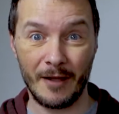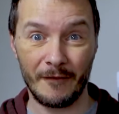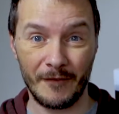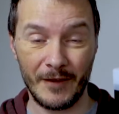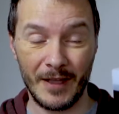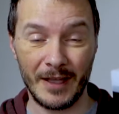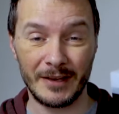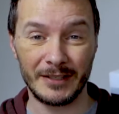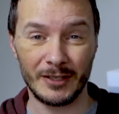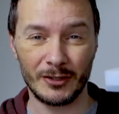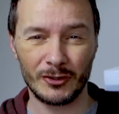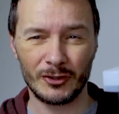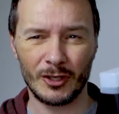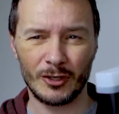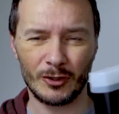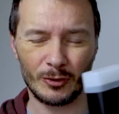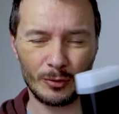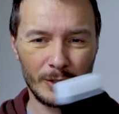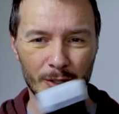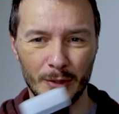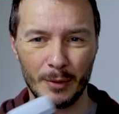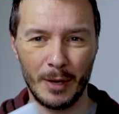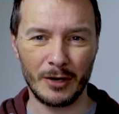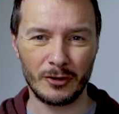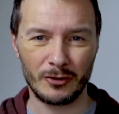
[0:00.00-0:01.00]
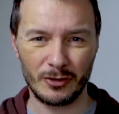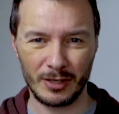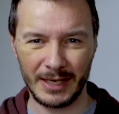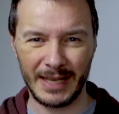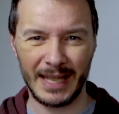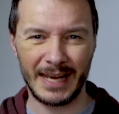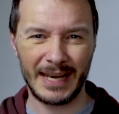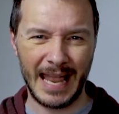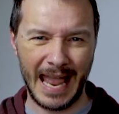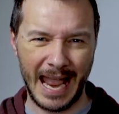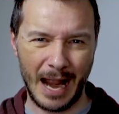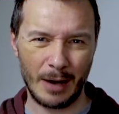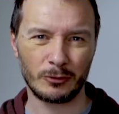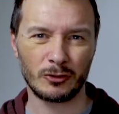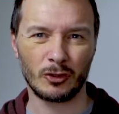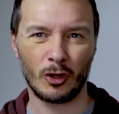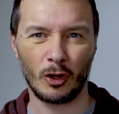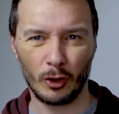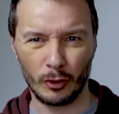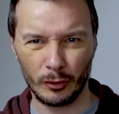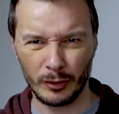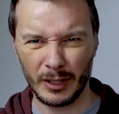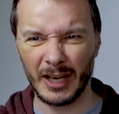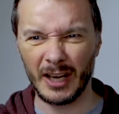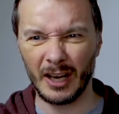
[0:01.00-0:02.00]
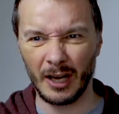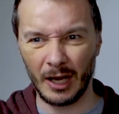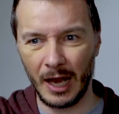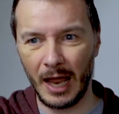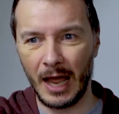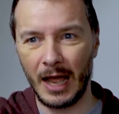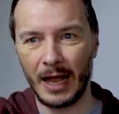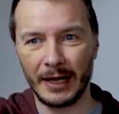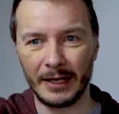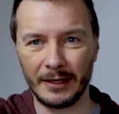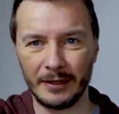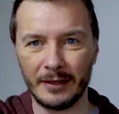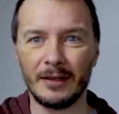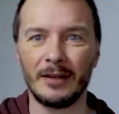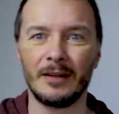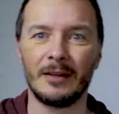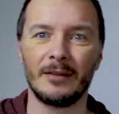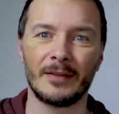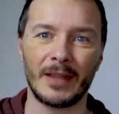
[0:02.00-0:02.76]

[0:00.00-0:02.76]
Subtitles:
a fair distance when you actually get it out in a line.